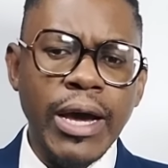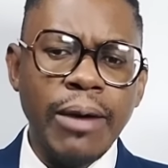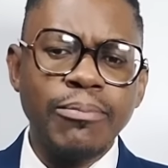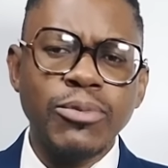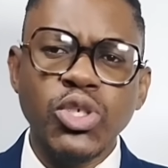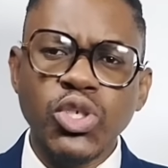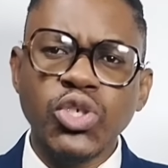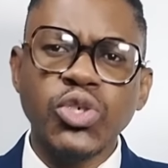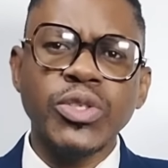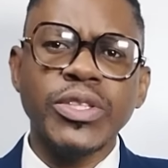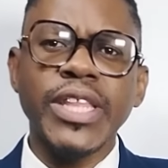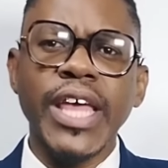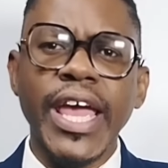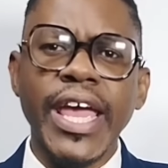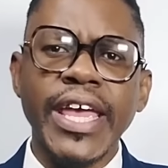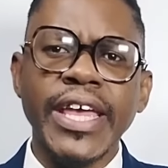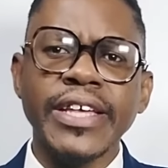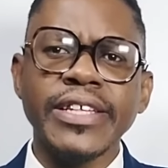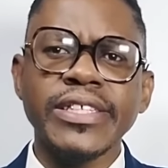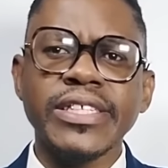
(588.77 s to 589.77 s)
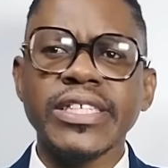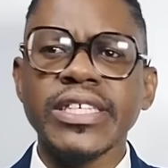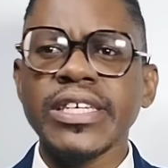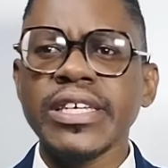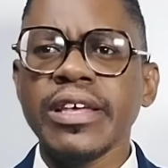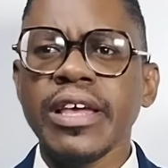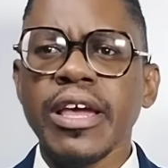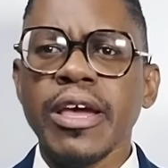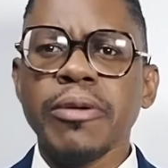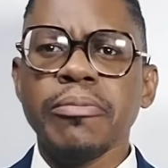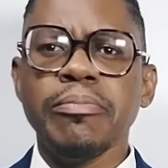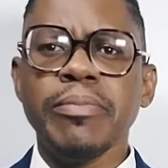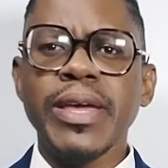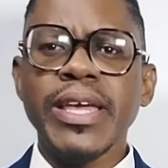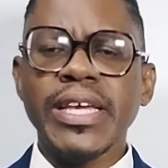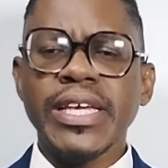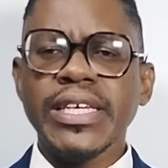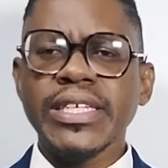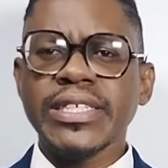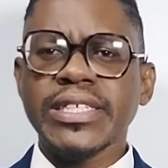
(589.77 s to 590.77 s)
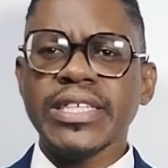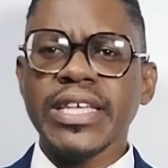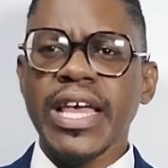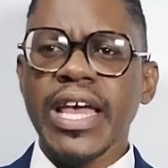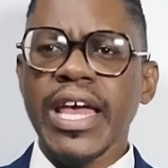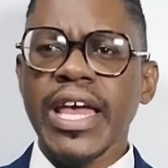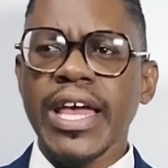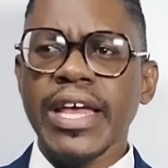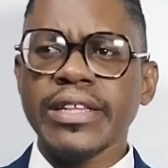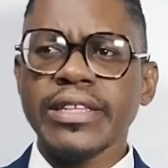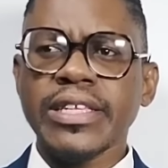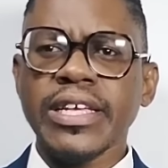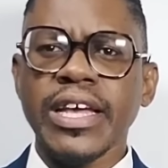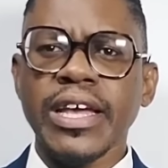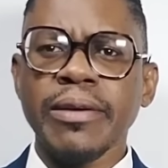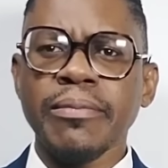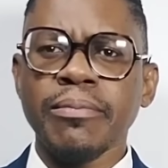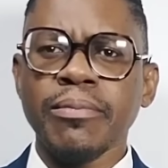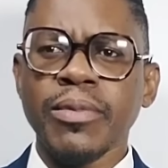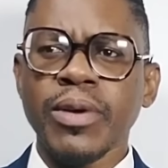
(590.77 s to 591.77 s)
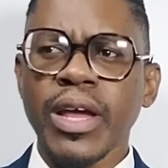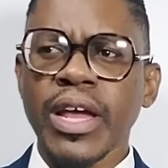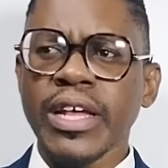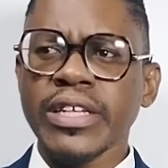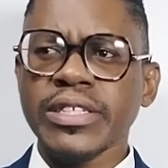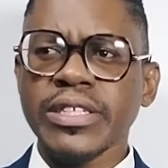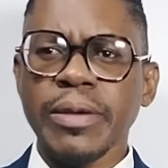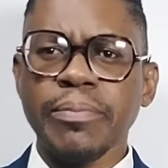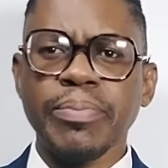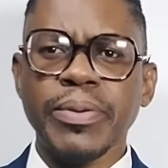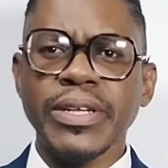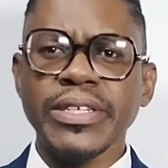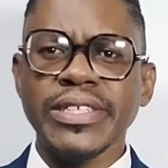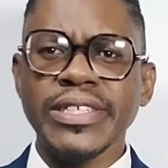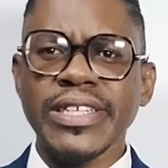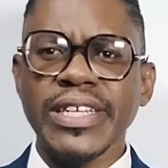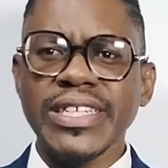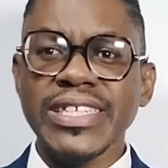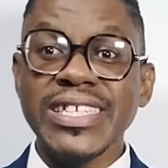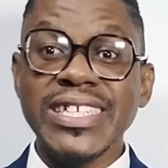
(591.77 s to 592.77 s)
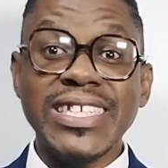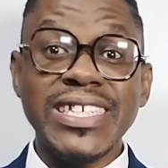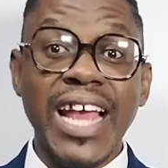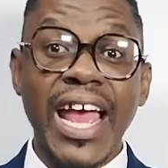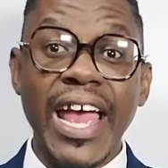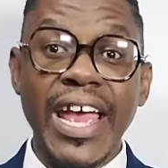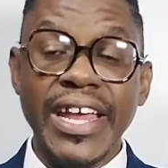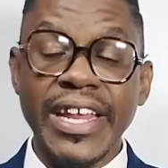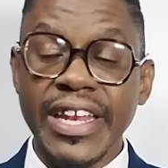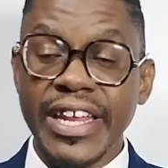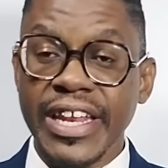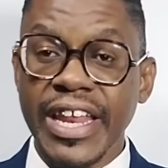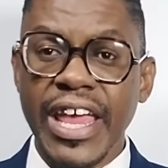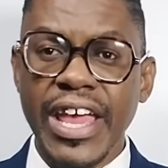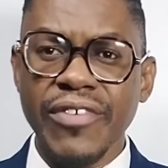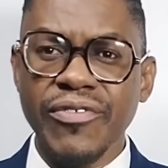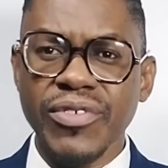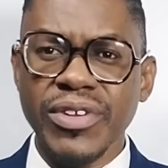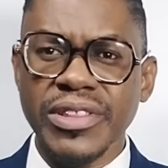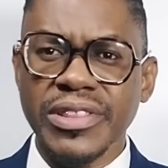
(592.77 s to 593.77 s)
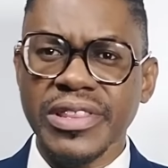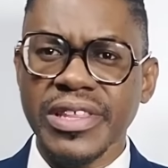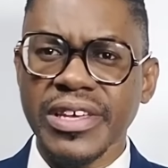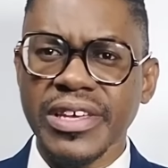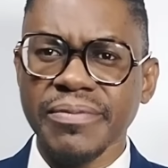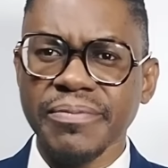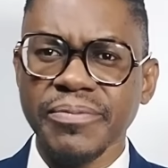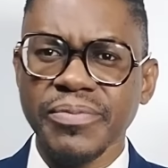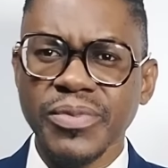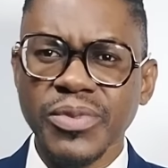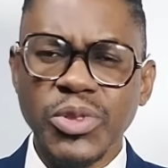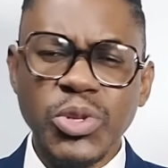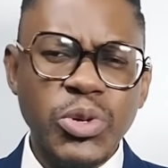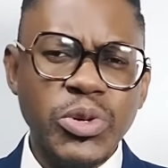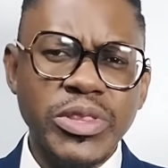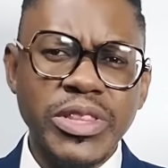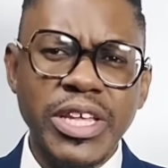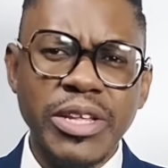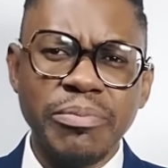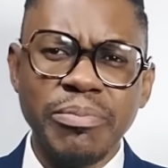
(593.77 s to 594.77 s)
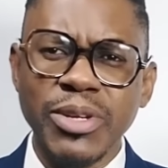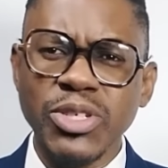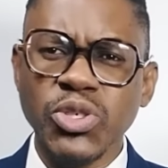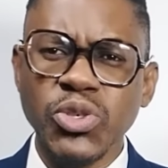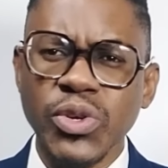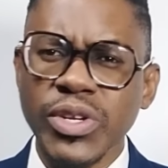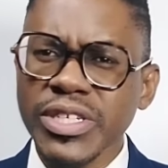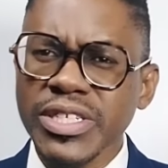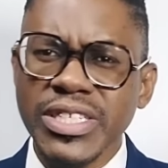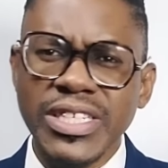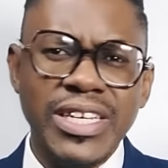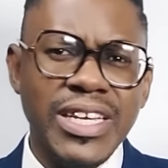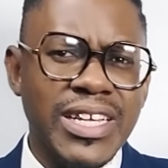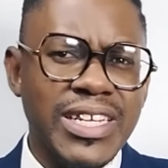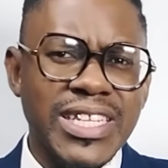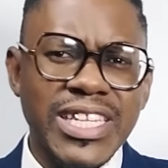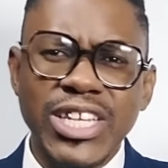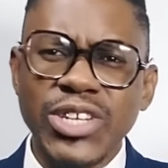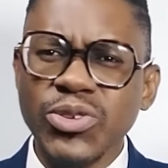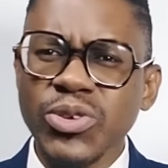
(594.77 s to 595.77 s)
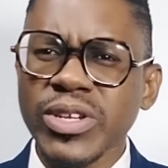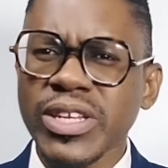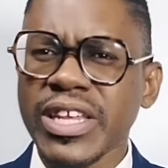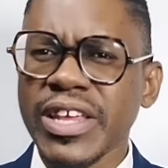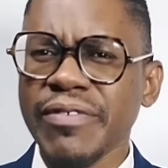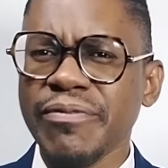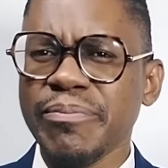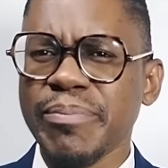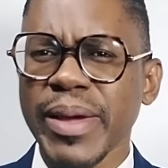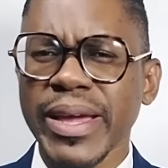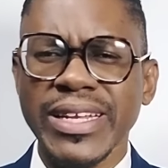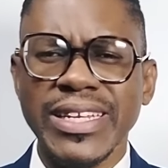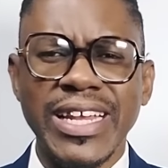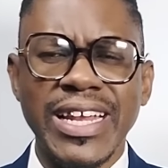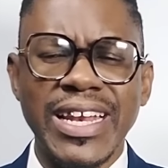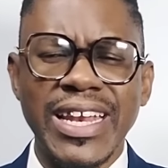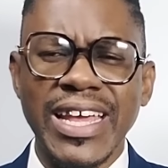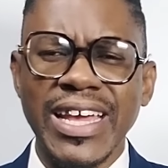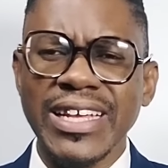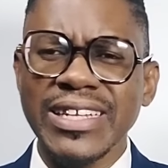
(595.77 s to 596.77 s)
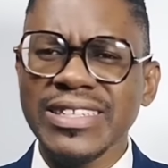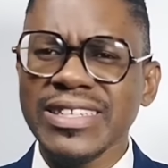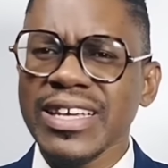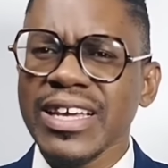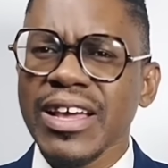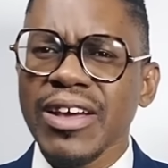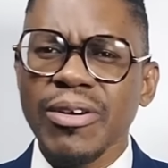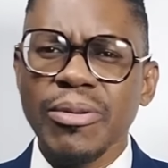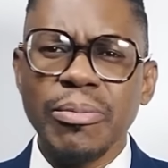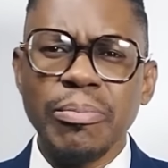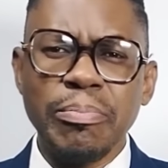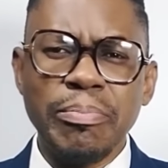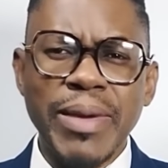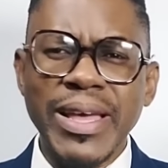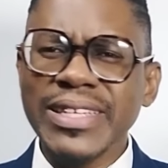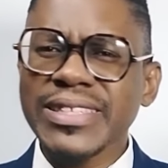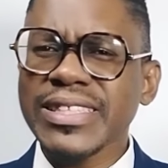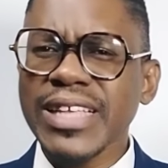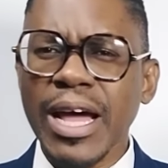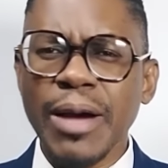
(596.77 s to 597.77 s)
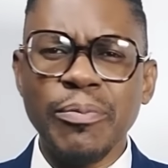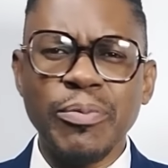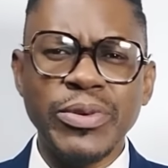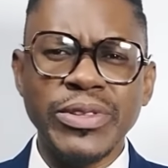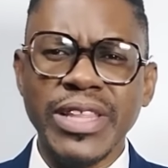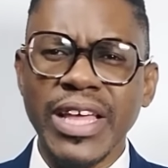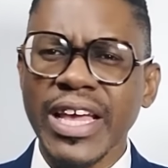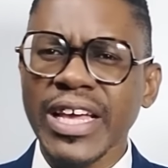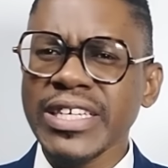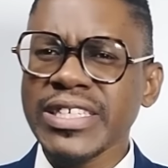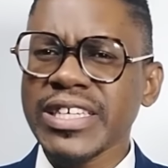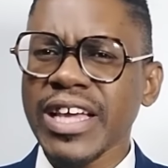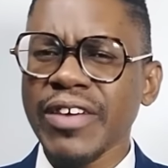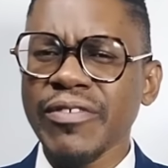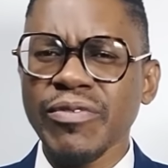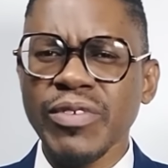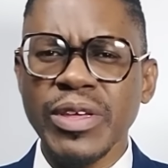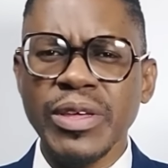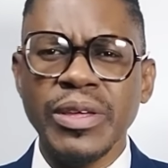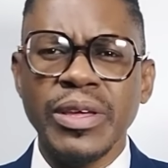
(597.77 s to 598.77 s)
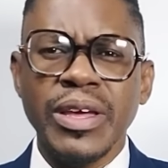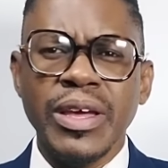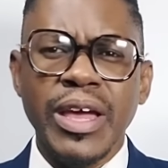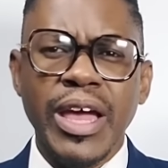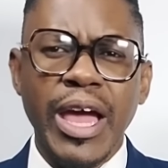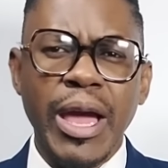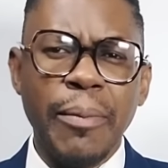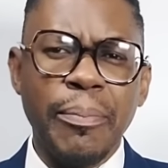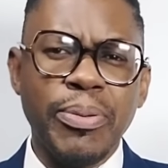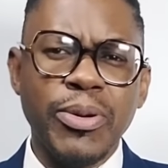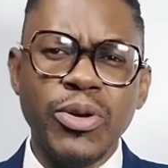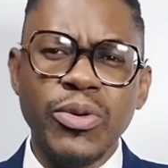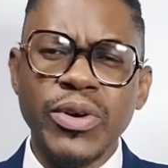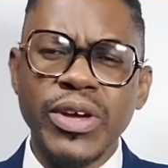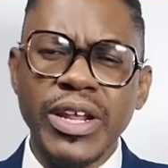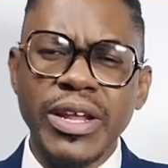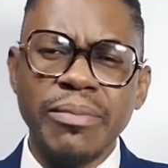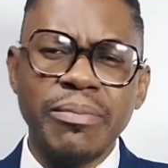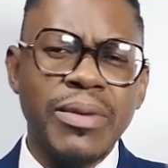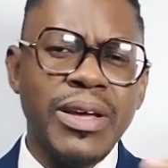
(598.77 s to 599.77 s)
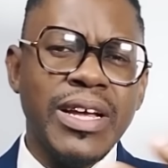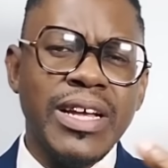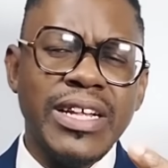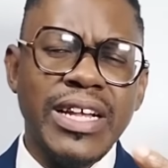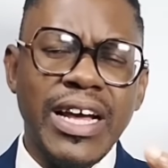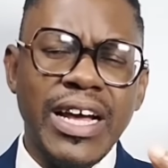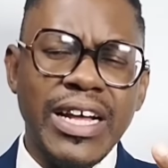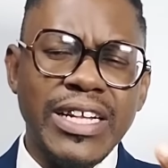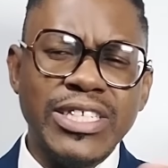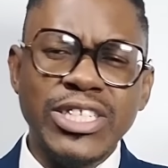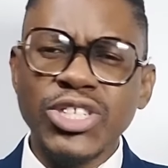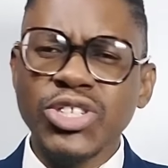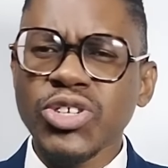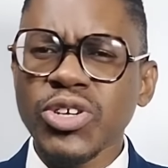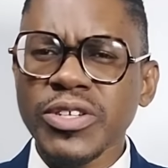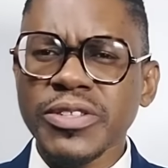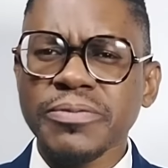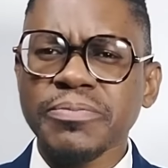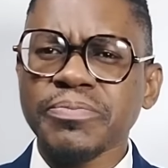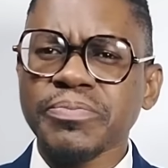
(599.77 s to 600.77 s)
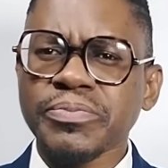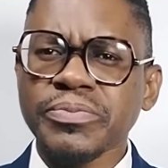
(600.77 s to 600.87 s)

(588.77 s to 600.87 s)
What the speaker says: shoot the ANC, make his term as a president shine and everything. Two-third majority did not give back the land. messed up with the HIV program, did not